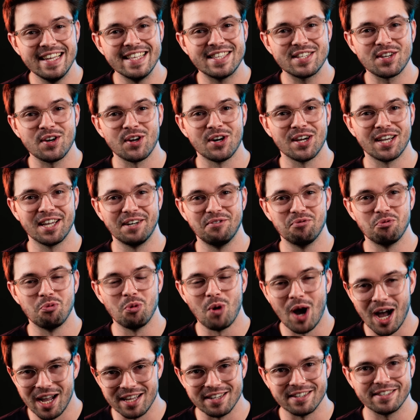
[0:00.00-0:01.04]
it's gonna get
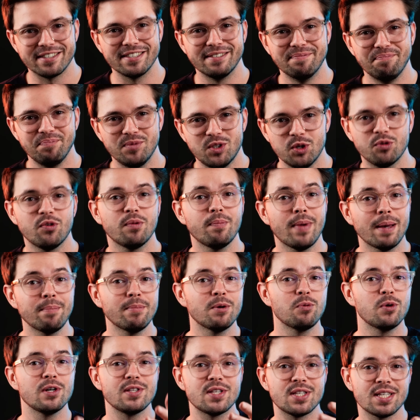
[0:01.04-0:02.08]
wild. Do you remember
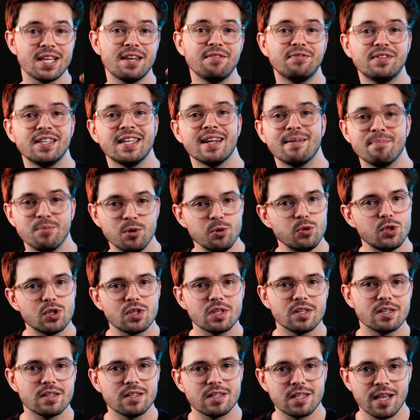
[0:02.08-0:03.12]
what Saifedean
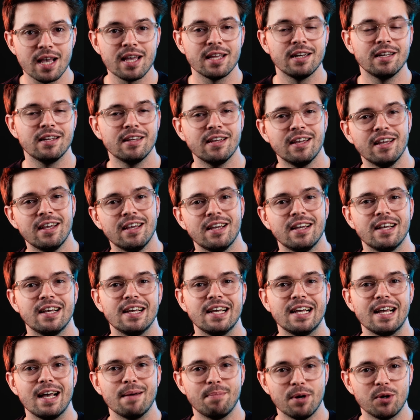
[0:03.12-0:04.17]
Ammous said
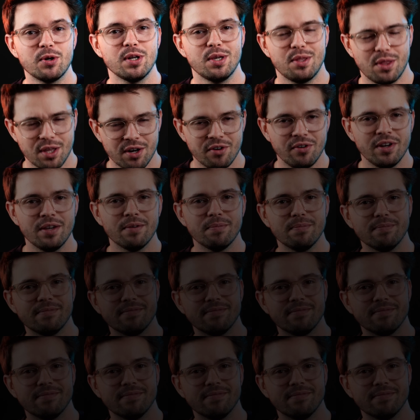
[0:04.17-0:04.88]
about Ethereum?